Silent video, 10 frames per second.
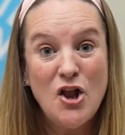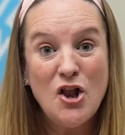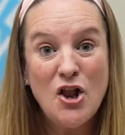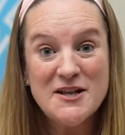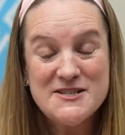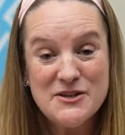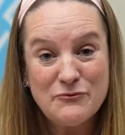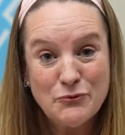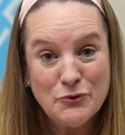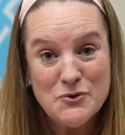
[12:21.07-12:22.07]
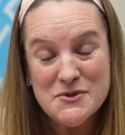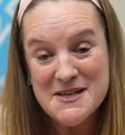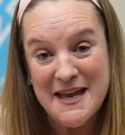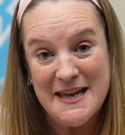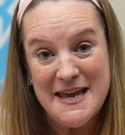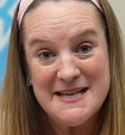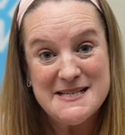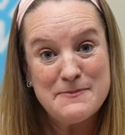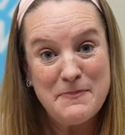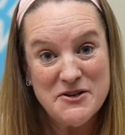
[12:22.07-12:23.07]
lots of rules in His
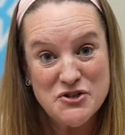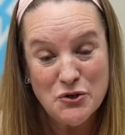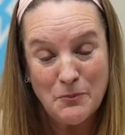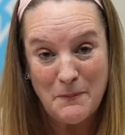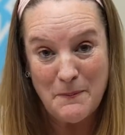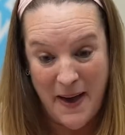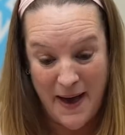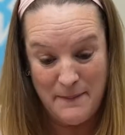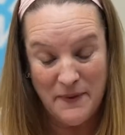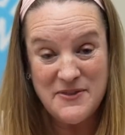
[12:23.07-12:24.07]
special Bible,